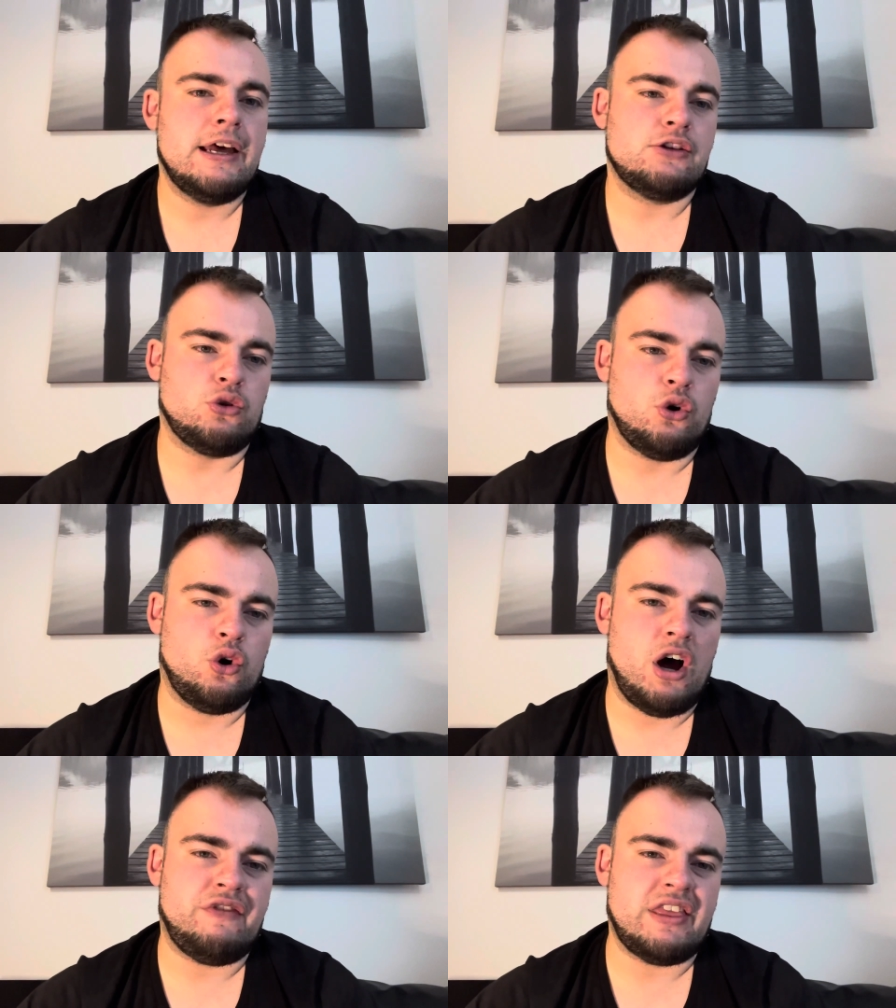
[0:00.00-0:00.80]

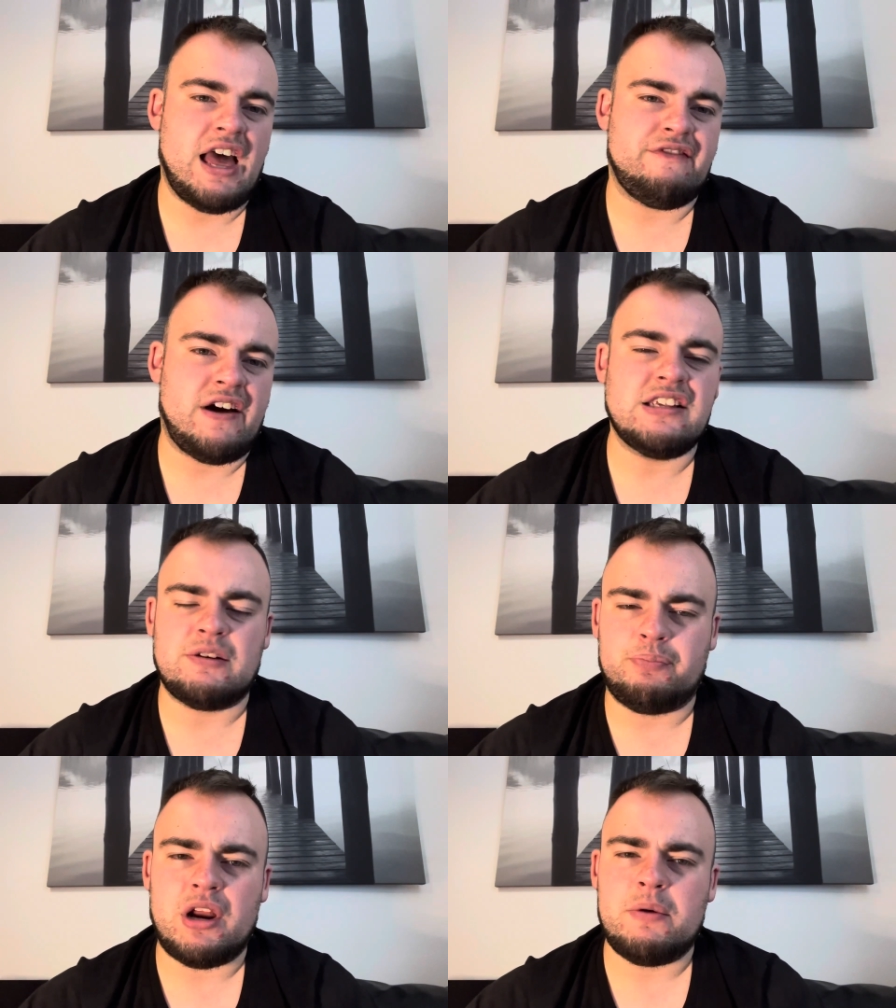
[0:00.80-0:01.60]
So I think their fans are
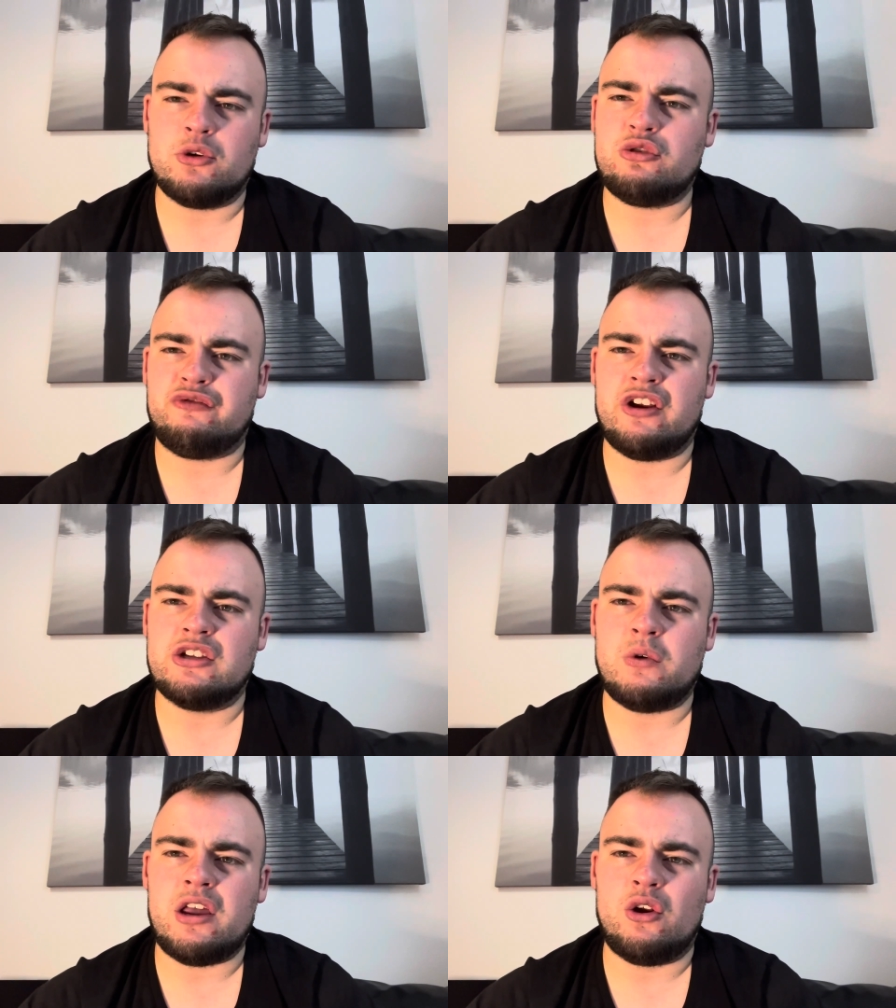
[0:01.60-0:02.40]
pretty much up for it
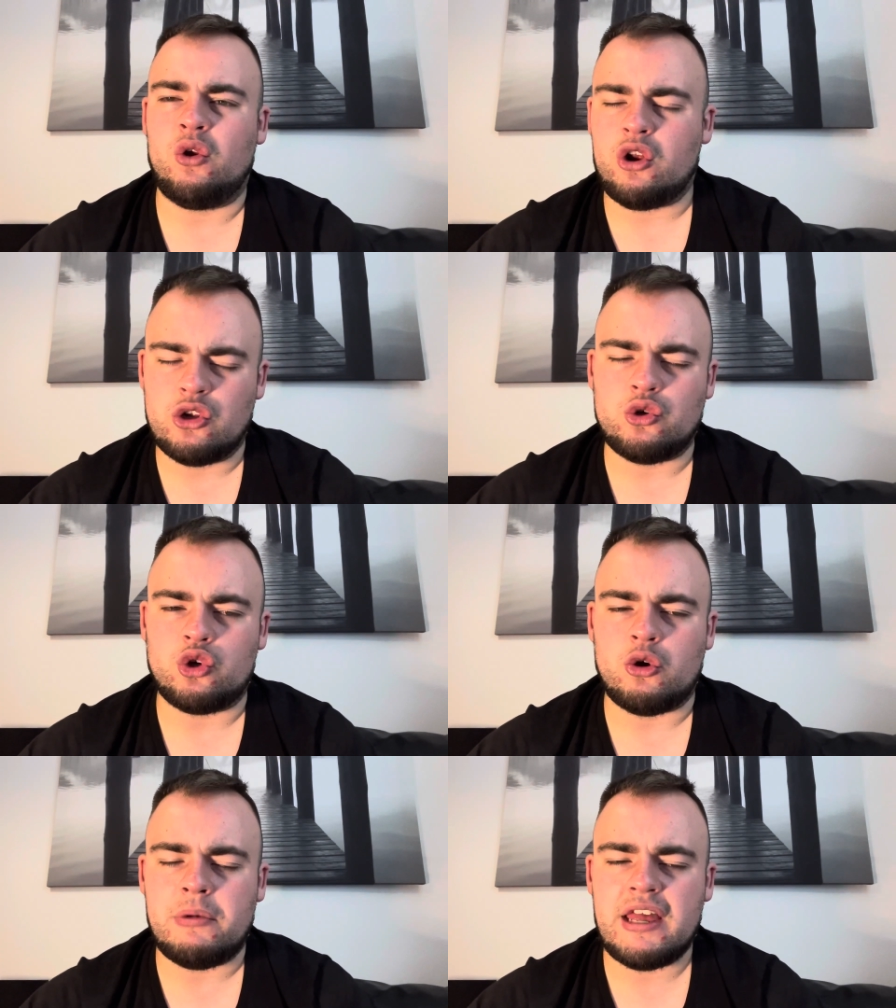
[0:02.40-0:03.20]
as well. You know, looking on
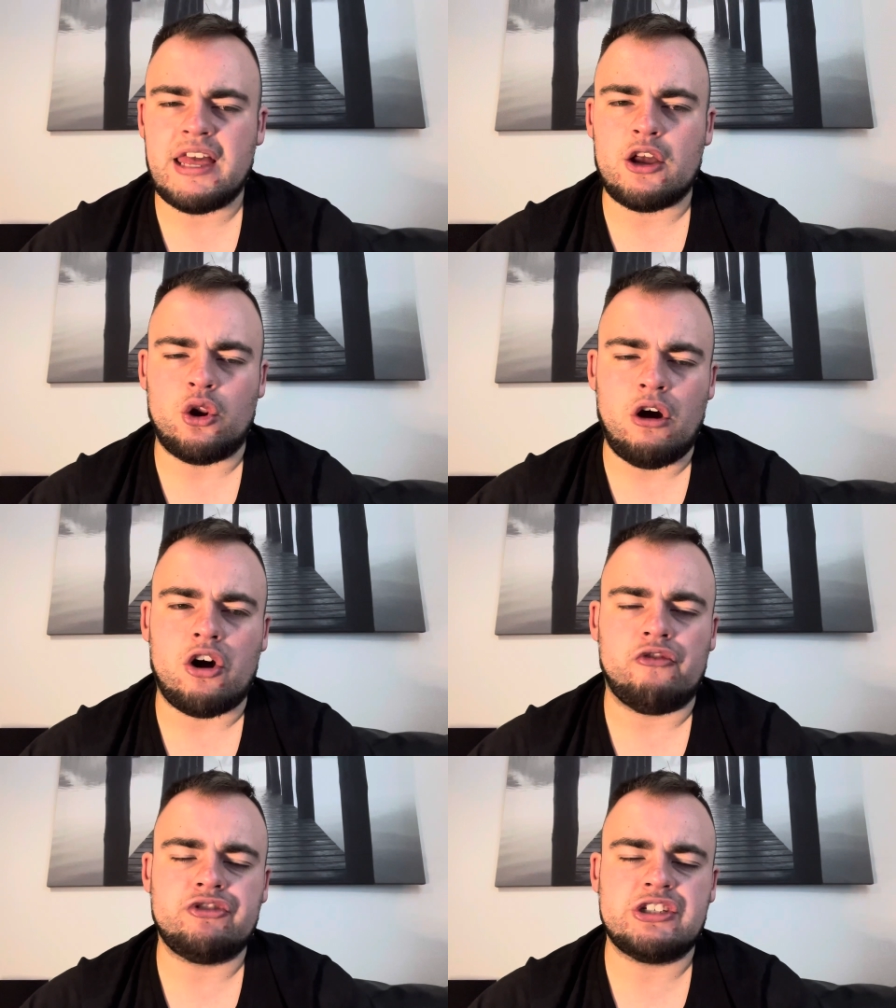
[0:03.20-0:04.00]
social media, a lot of
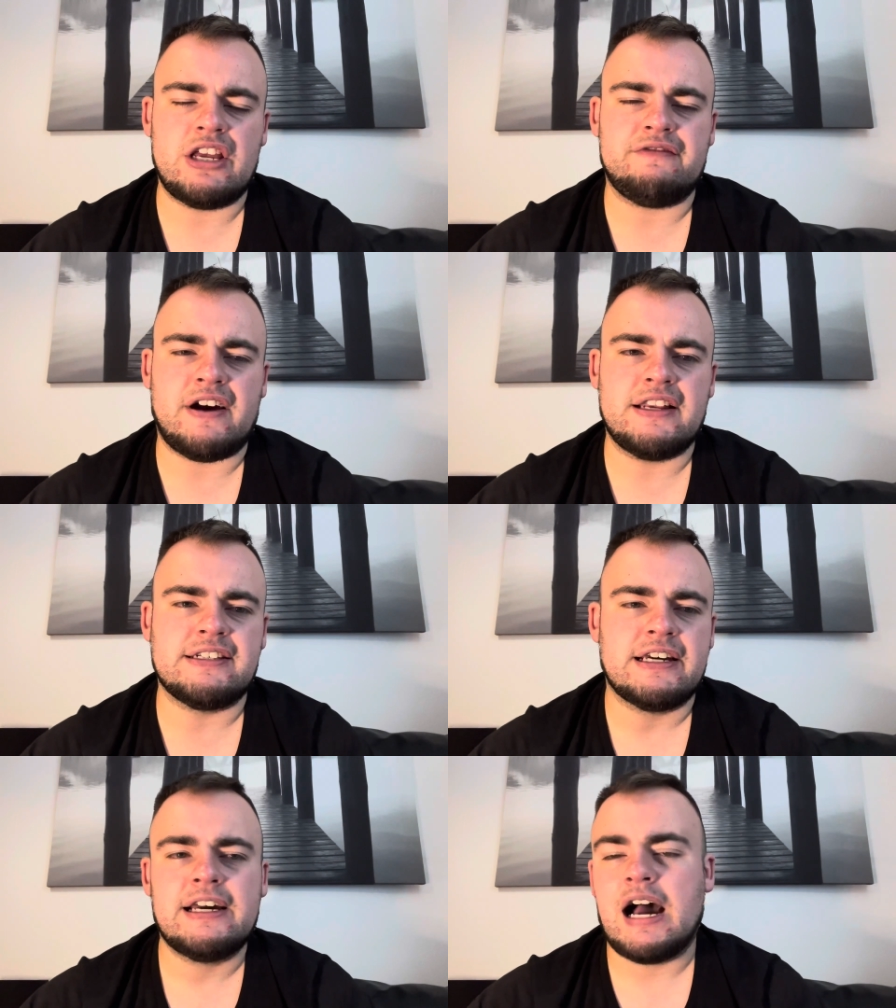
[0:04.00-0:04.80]
Coventry City
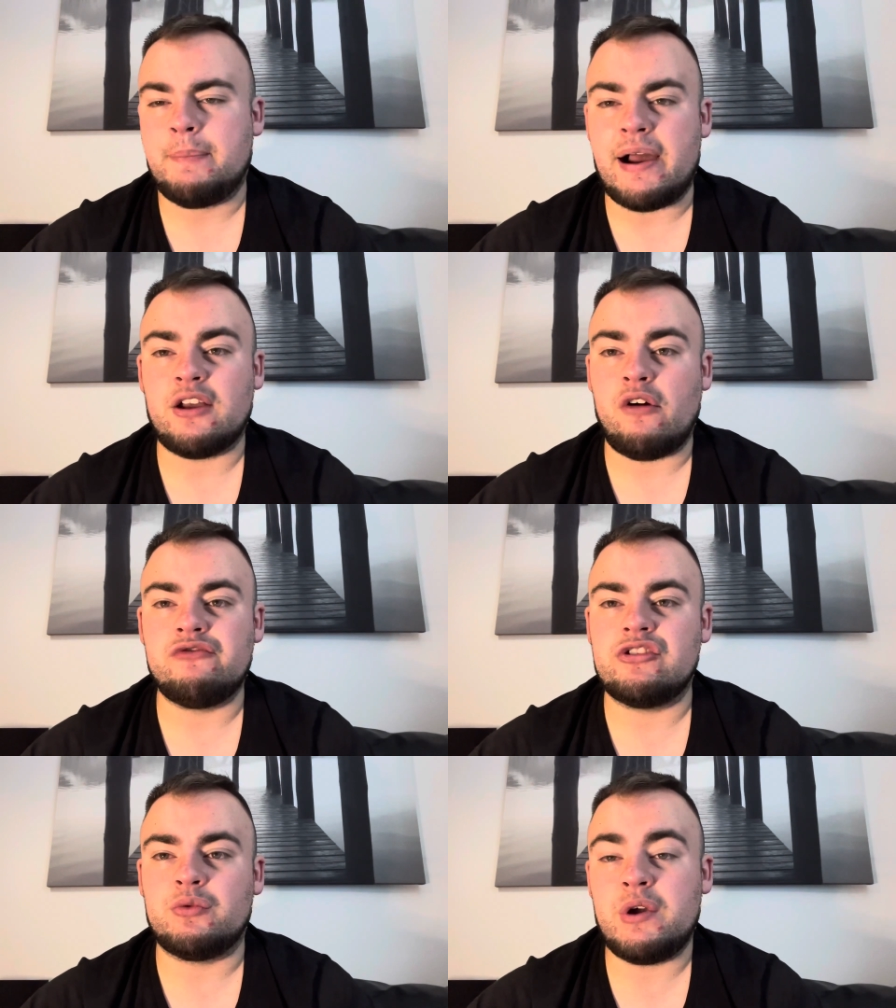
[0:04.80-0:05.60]
fans are backing
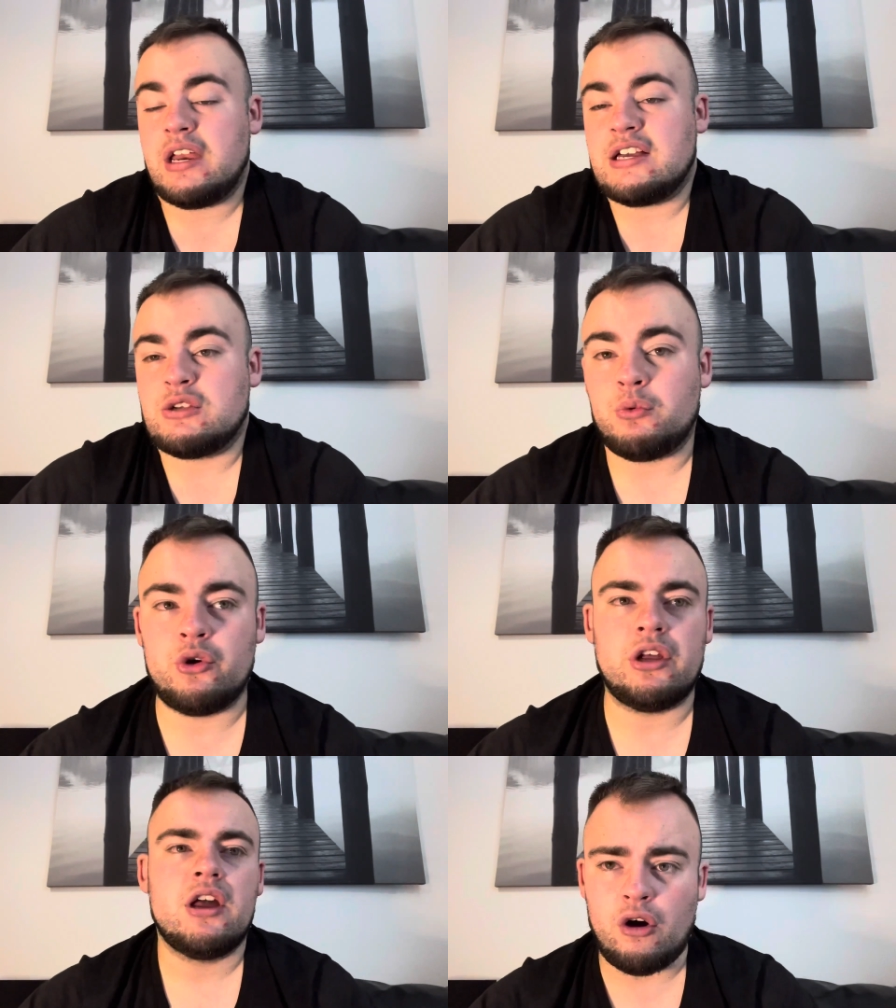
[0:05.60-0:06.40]
Coventry to win, as they
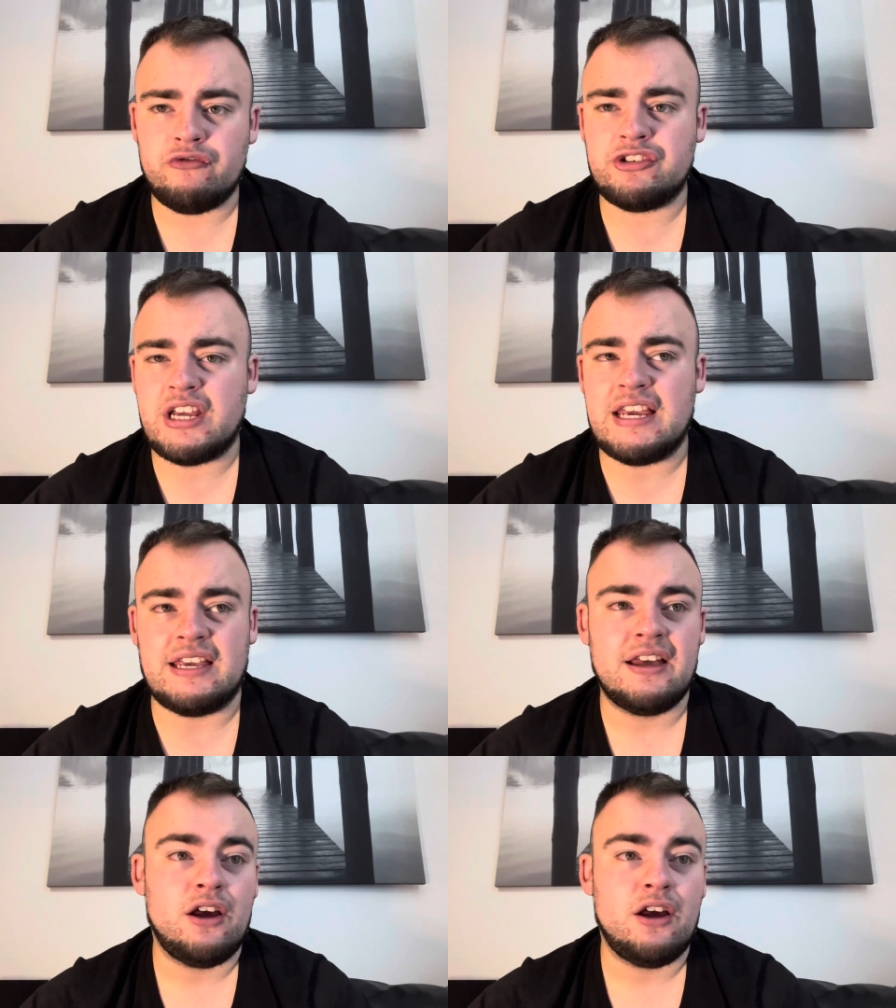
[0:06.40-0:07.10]
would. Coventry City,